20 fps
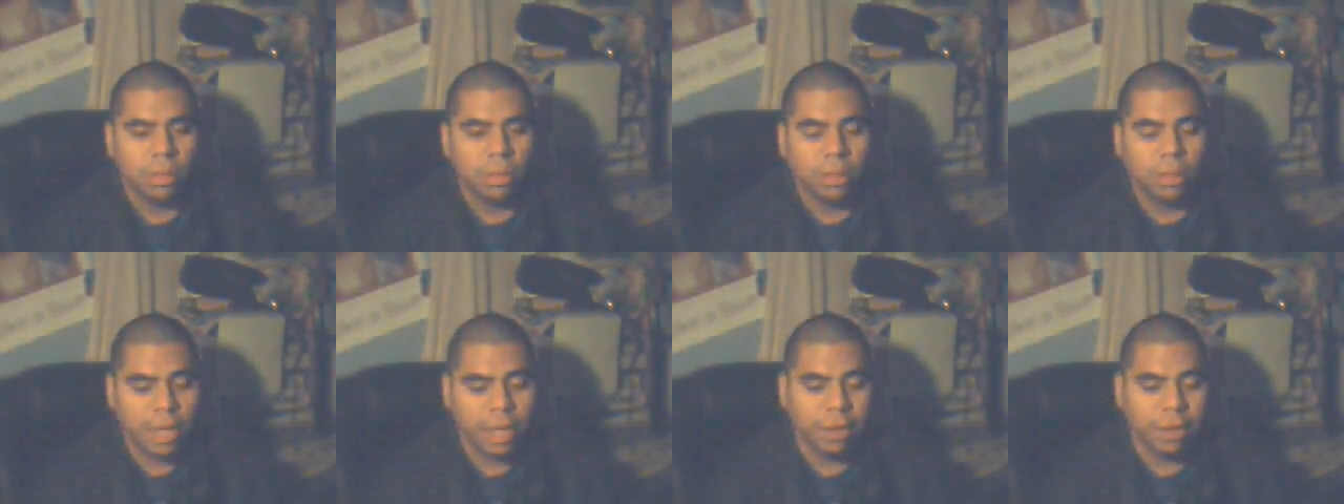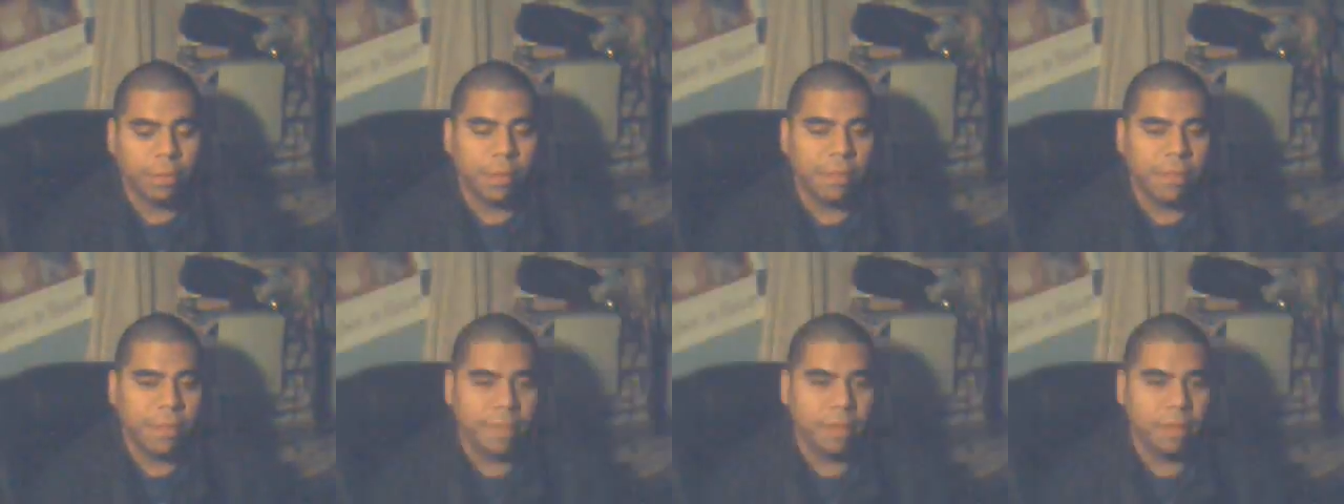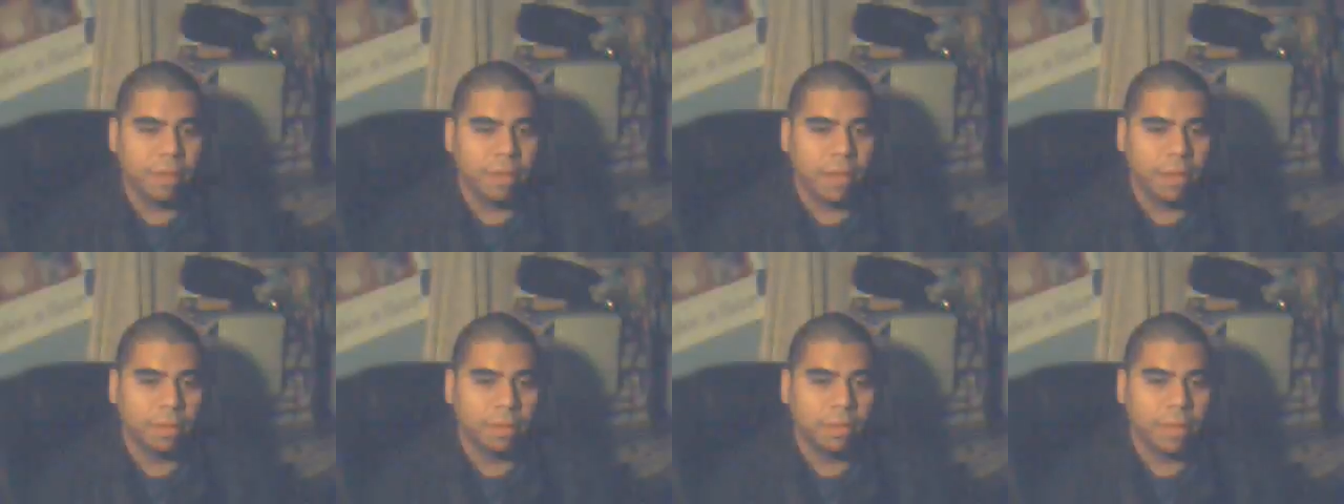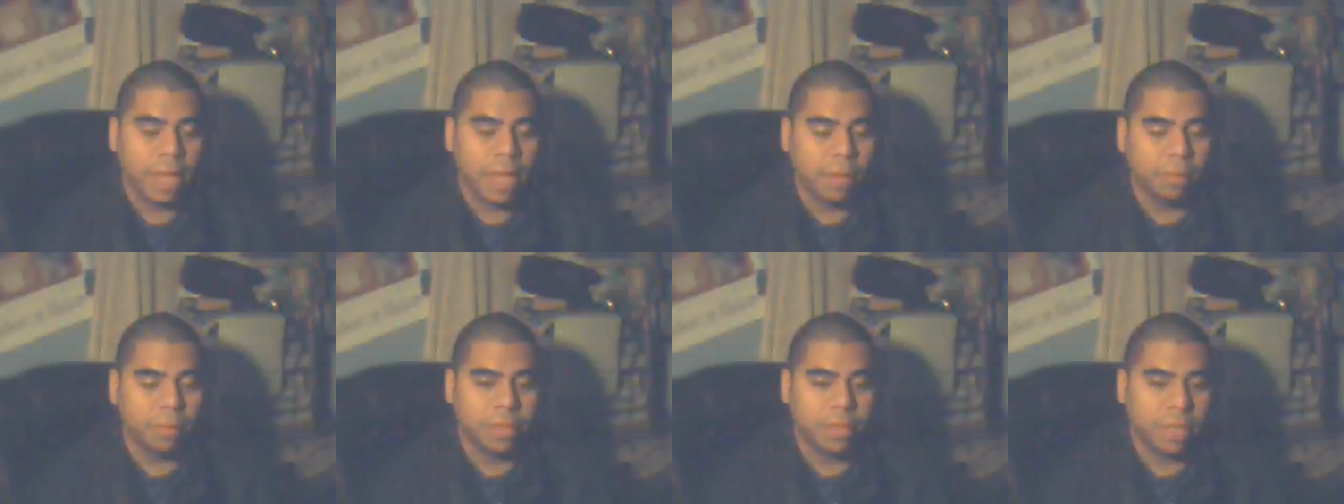Later, we found out
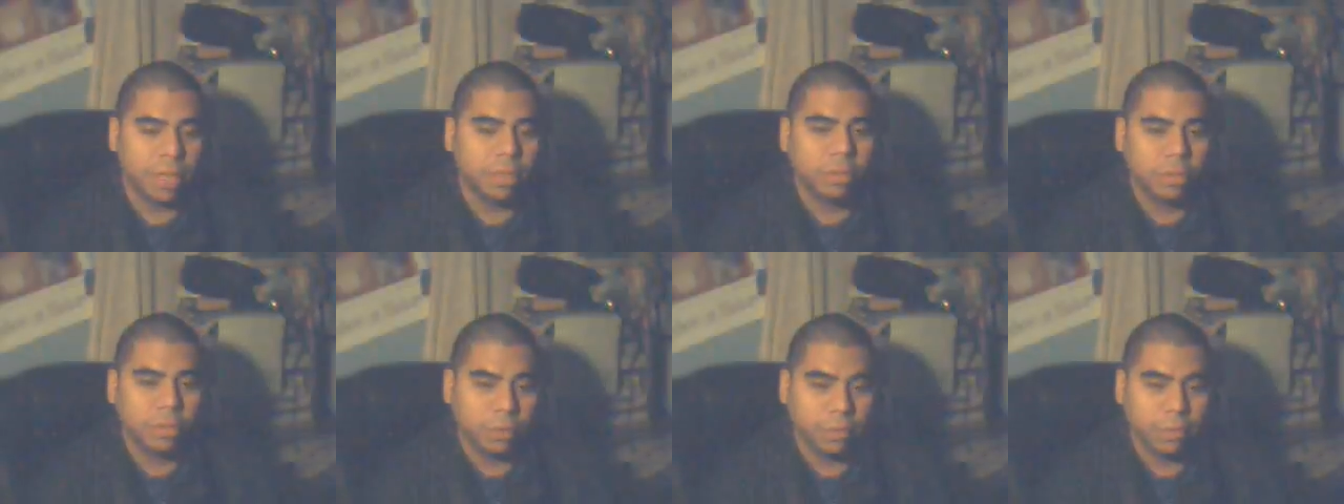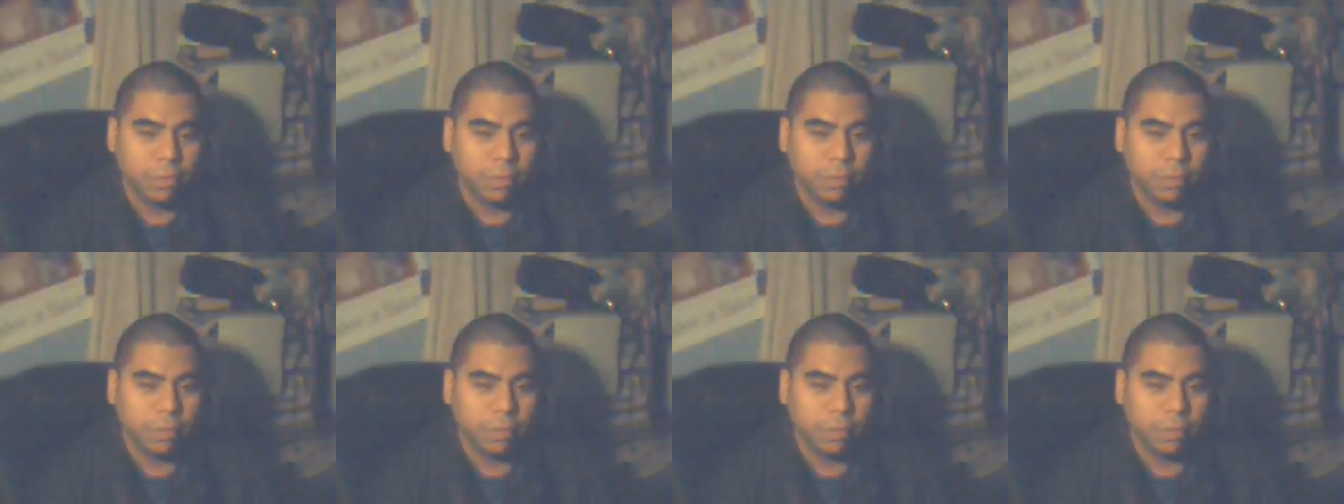that was not true.